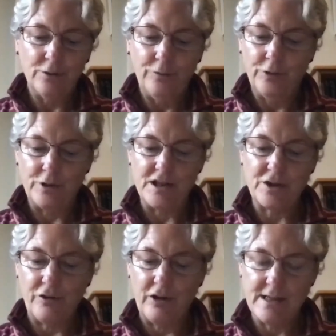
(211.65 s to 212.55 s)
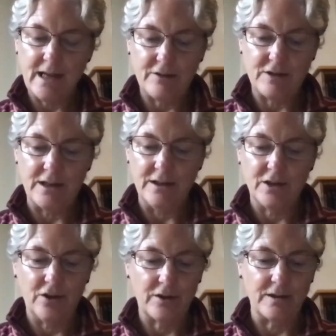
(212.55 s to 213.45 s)
voice cries out in the
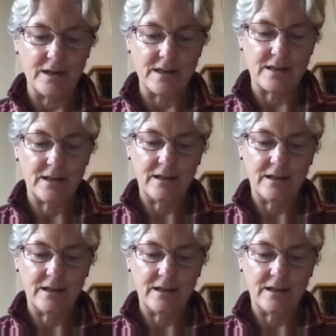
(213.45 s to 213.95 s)
darkness,